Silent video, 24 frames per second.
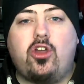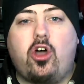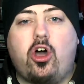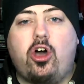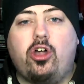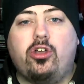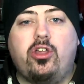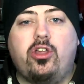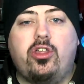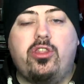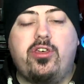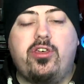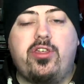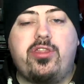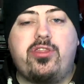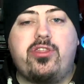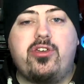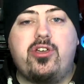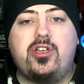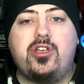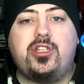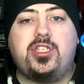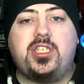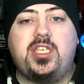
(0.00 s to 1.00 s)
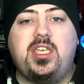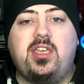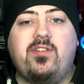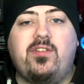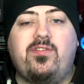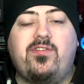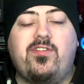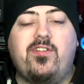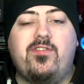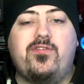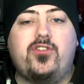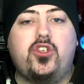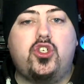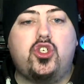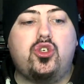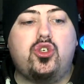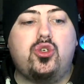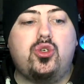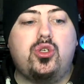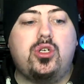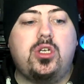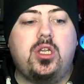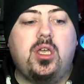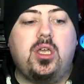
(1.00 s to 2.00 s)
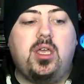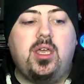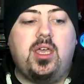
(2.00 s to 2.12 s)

on the 13th of June,